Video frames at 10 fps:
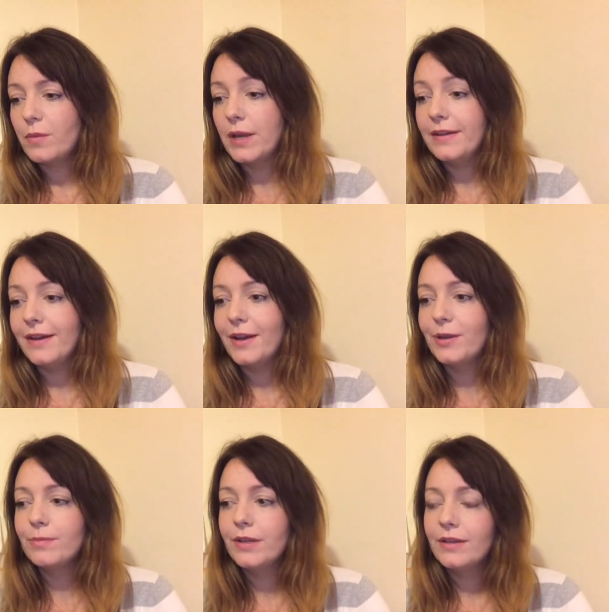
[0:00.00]
I went
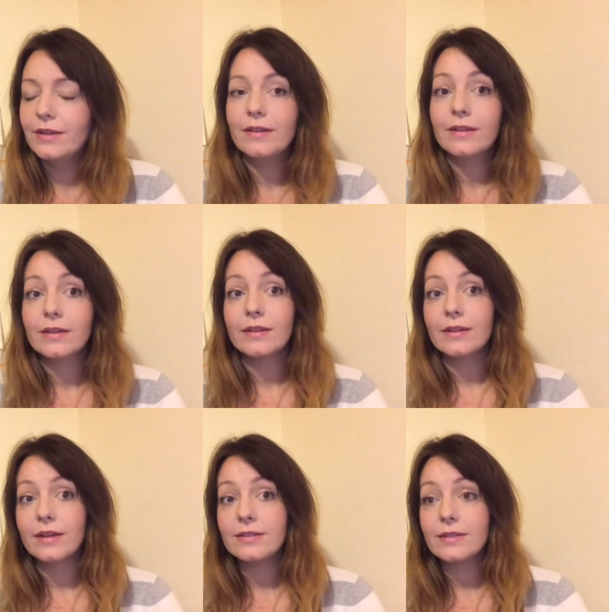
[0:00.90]
home
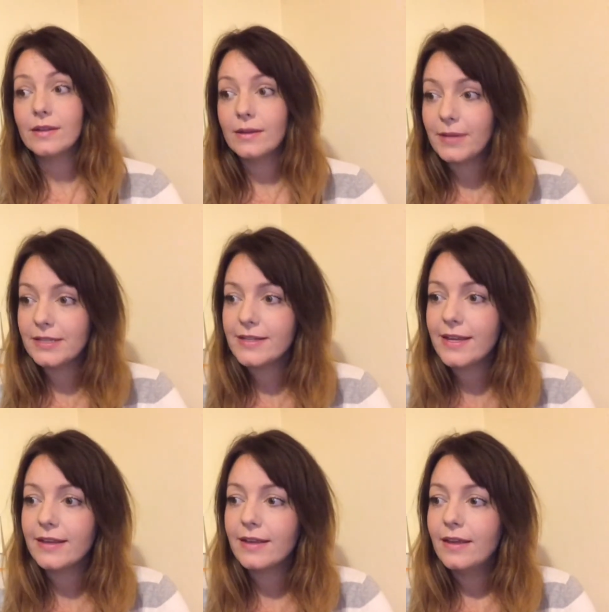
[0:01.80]
as a
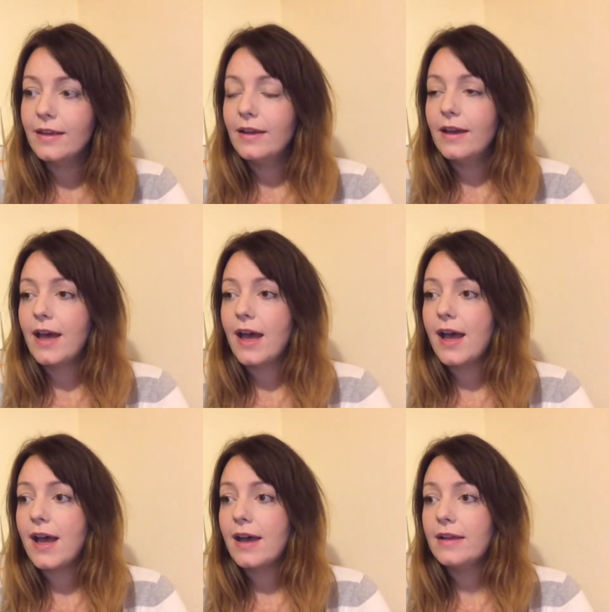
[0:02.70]
diabetic
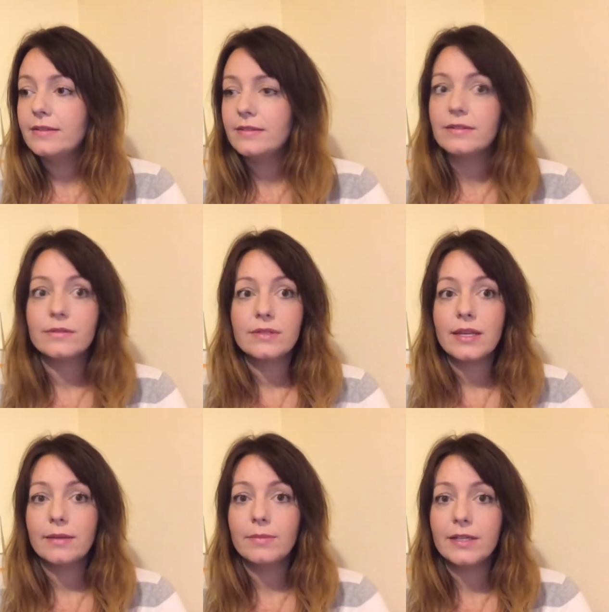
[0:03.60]
and
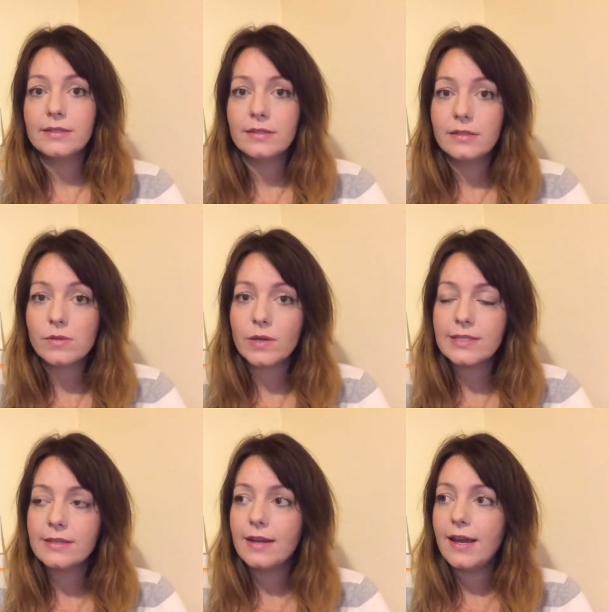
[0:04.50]
taking my insulin
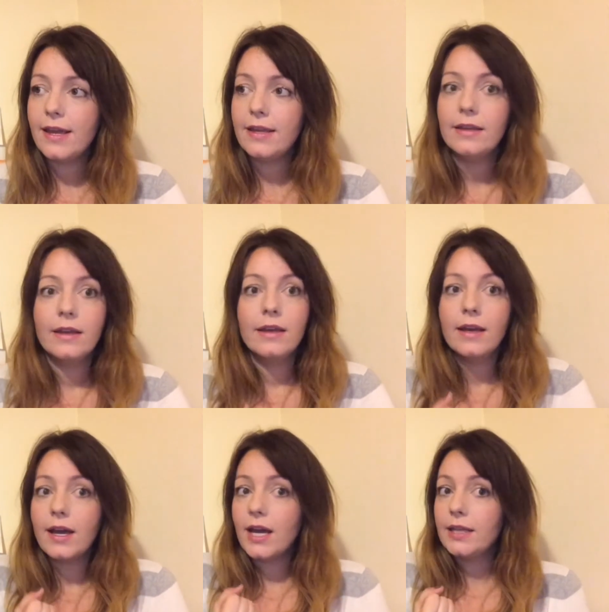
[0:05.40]
twice a day.
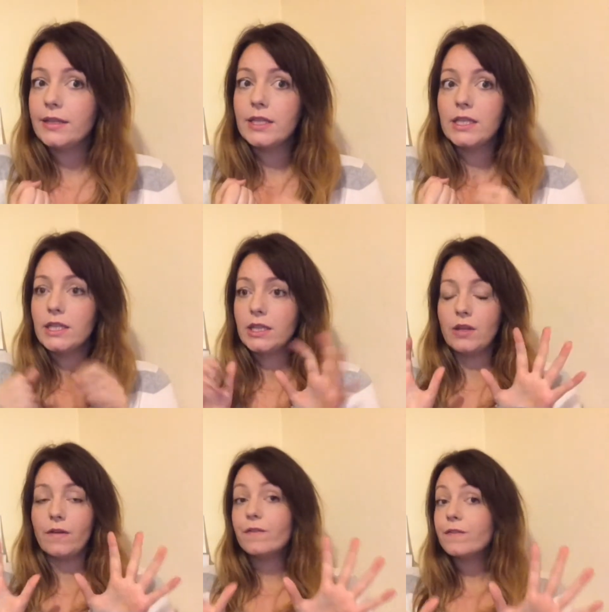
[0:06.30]
And
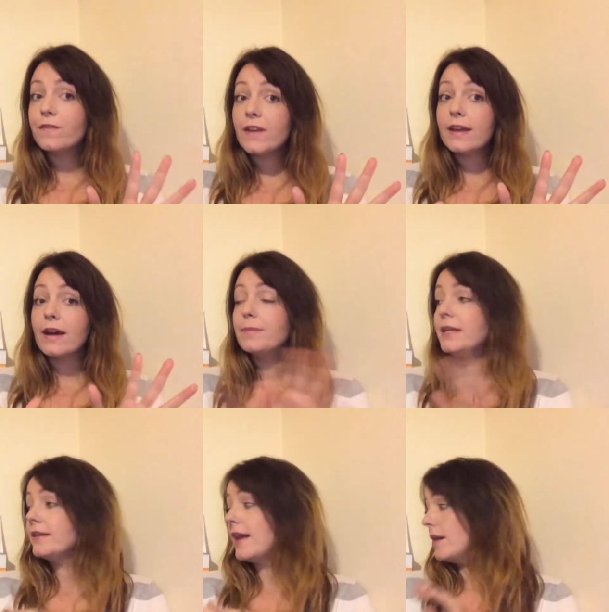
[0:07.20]
the fear, I
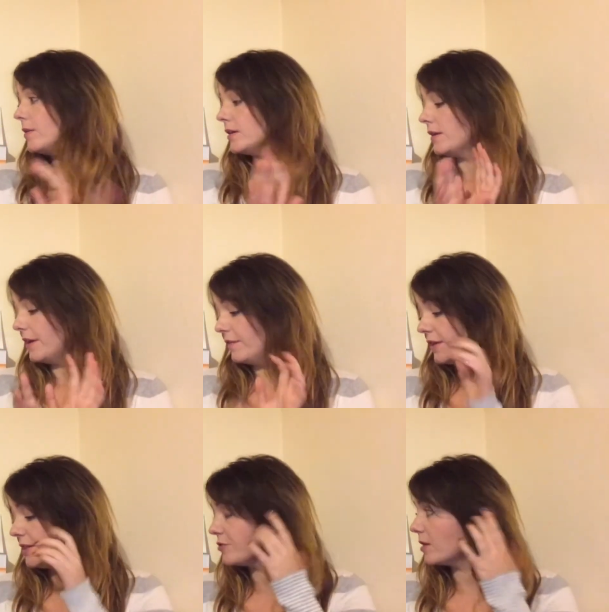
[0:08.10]
mean, now I don't have
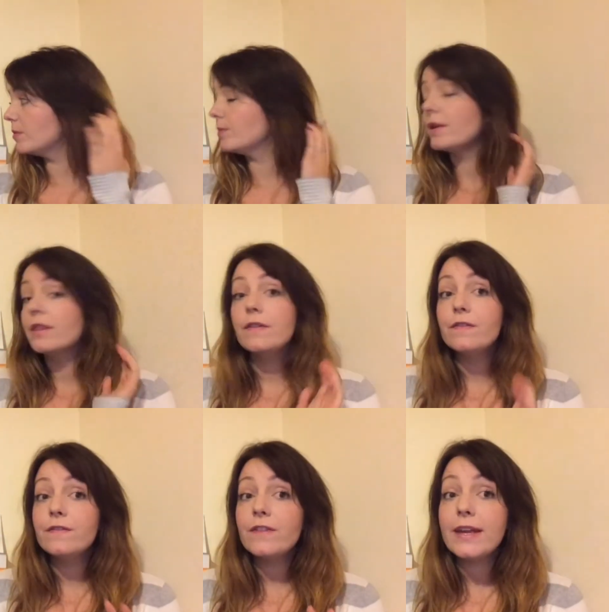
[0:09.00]
any trouble, but the
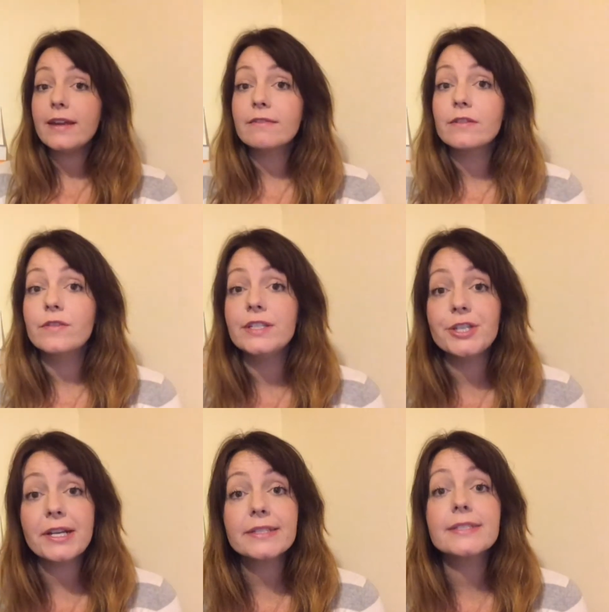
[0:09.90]
fear of
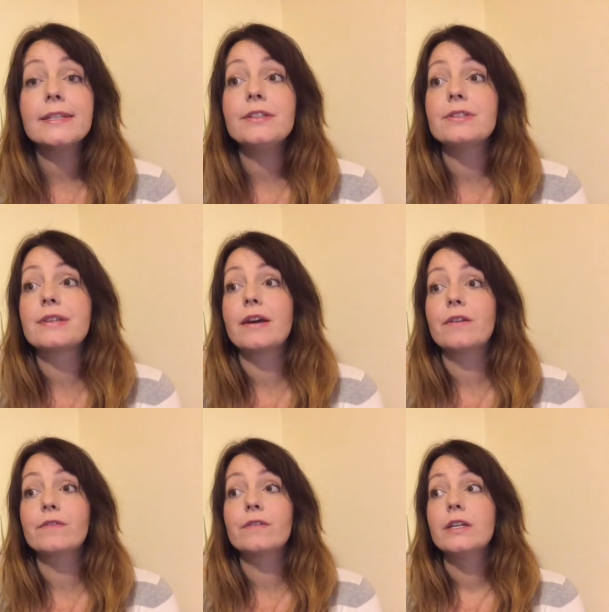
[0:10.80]
injecting
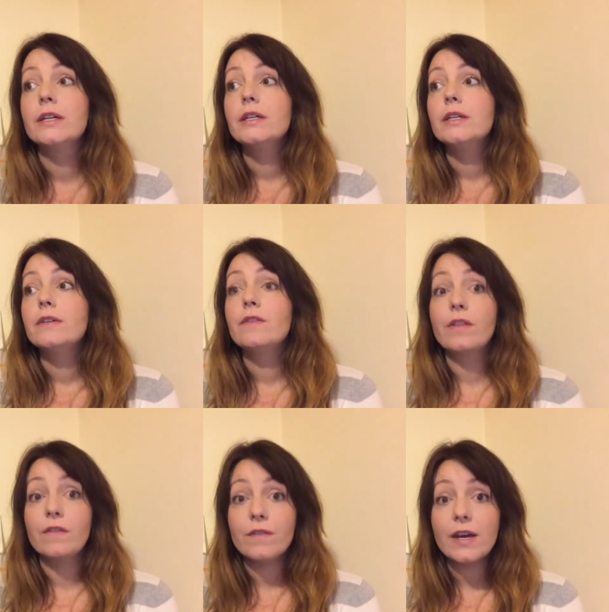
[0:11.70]
yourself for
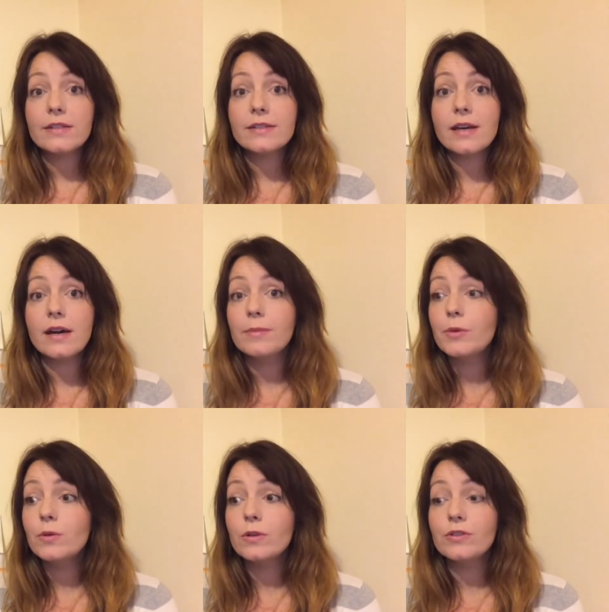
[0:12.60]
the first time
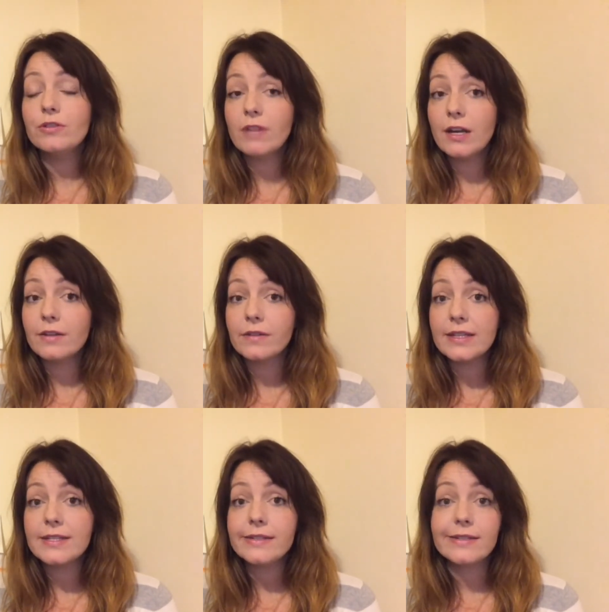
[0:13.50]
all on your own,
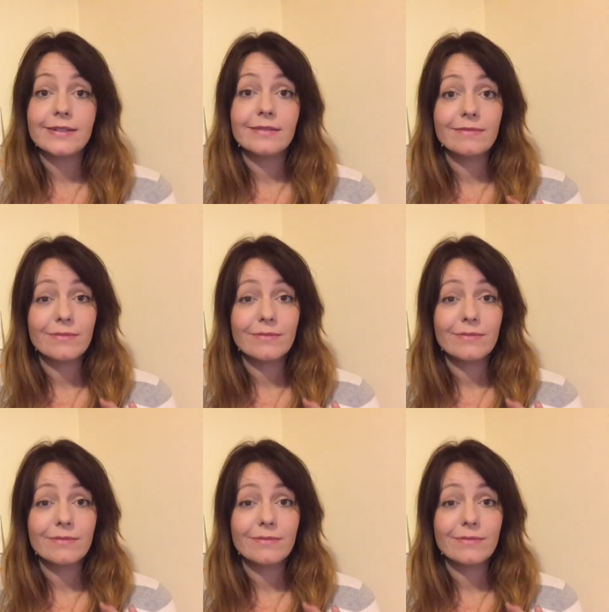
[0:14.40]
it's